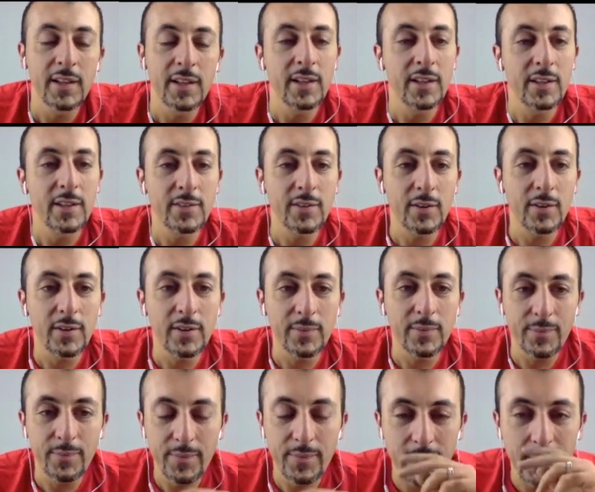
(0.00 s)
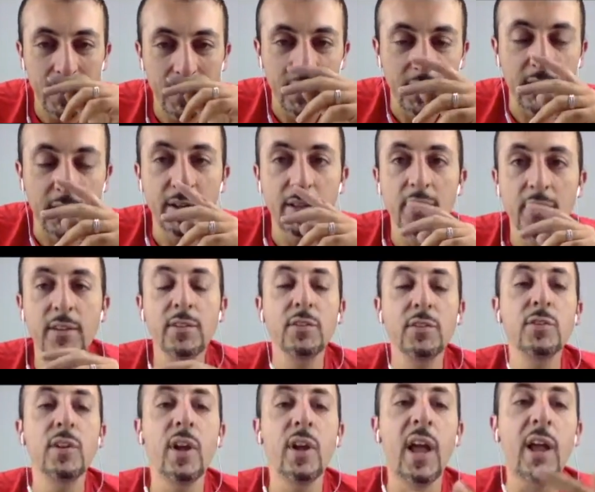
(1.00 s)
So you
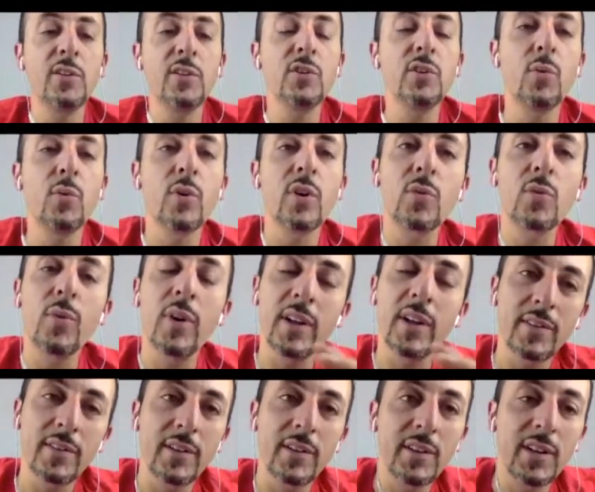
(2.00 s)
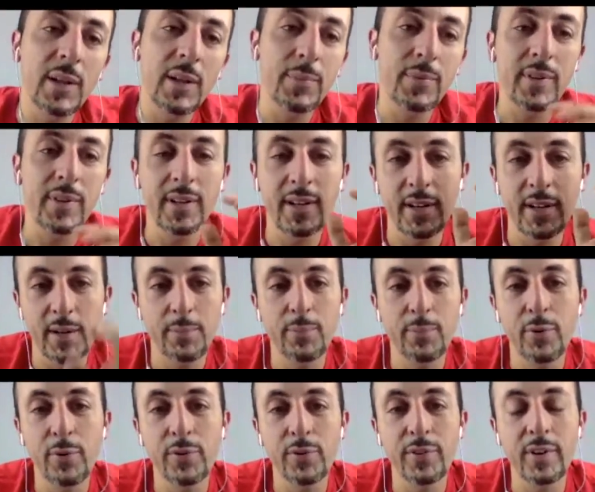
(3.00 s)
do the work once on your Libsyn and
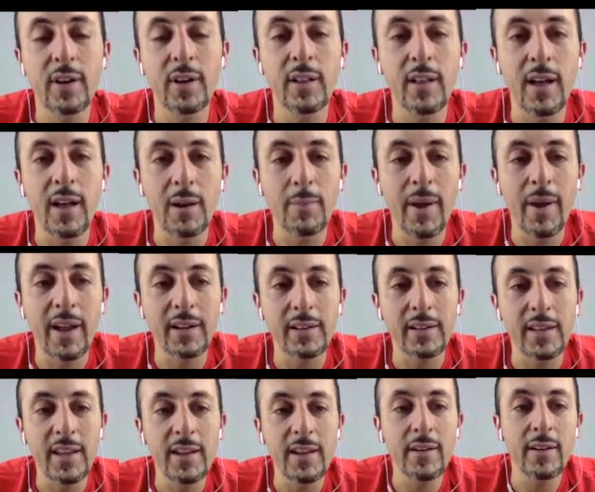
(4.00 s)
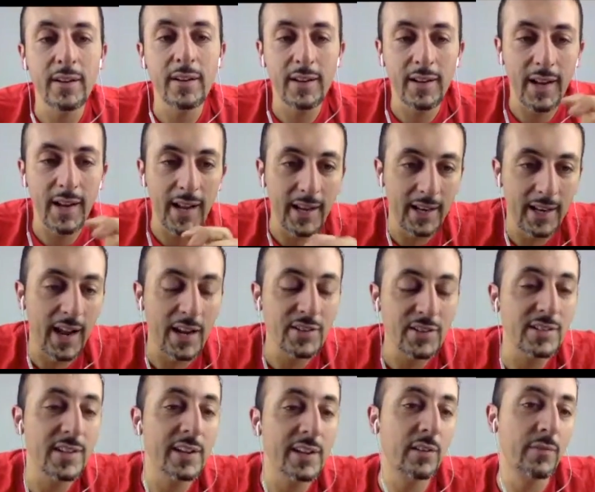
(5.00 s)
it pulls it all automatically here, and it
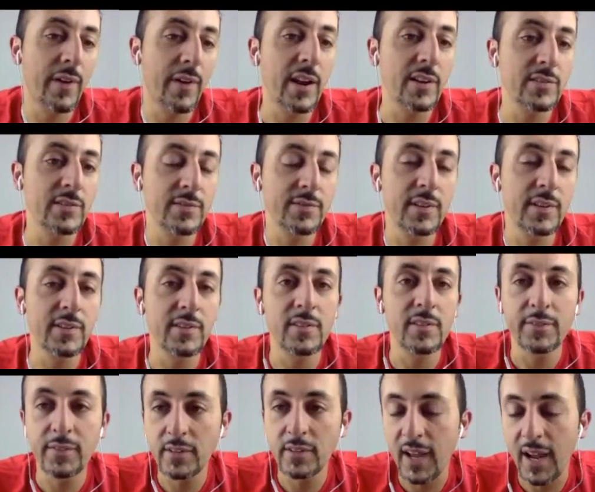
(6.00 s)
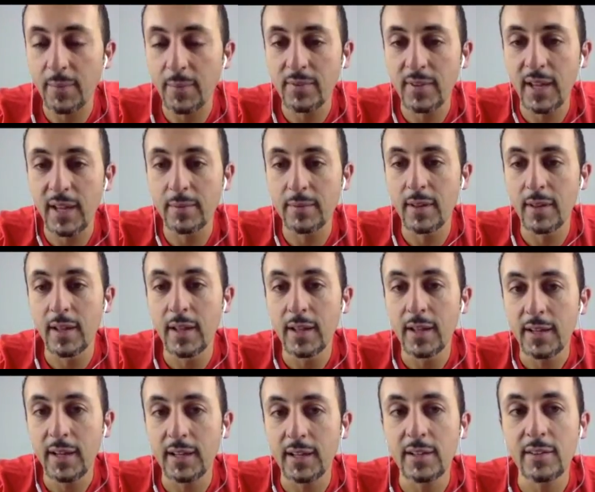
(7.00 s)
actually takes advantage of the timestamps.
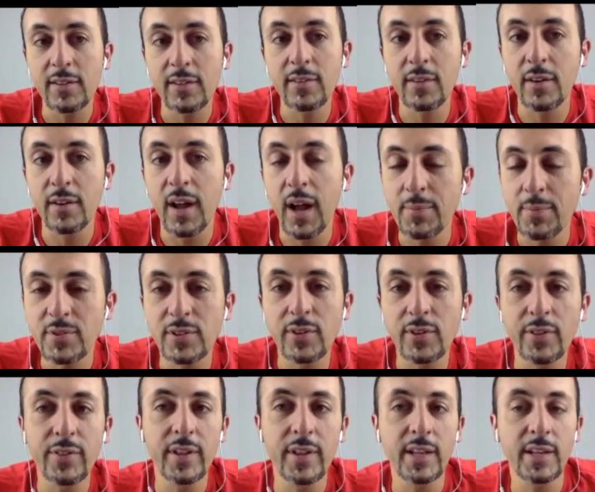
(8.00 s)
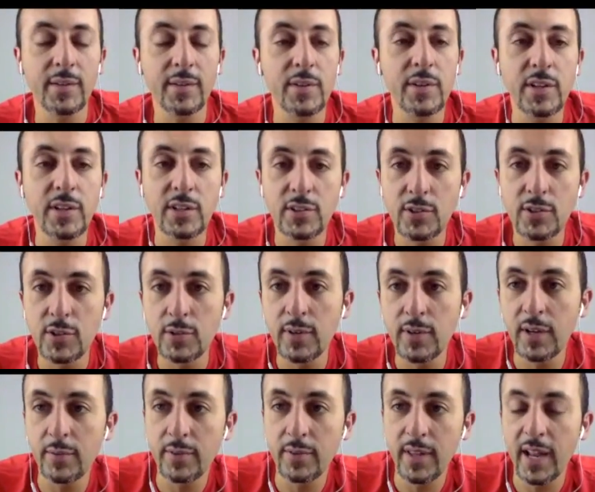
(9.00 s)
Again, this is an optional thing. You can do
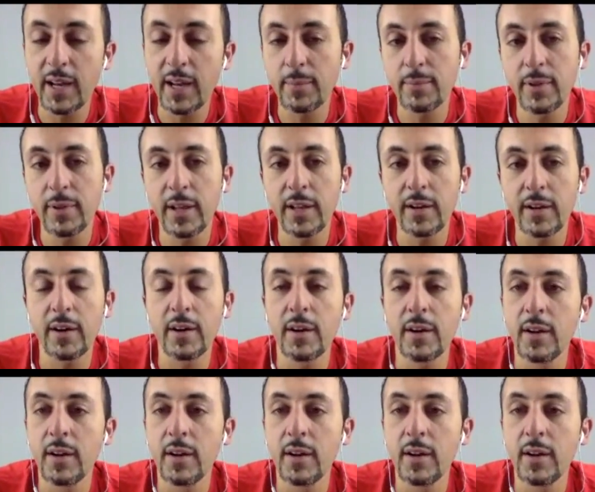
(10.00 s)
it with any player.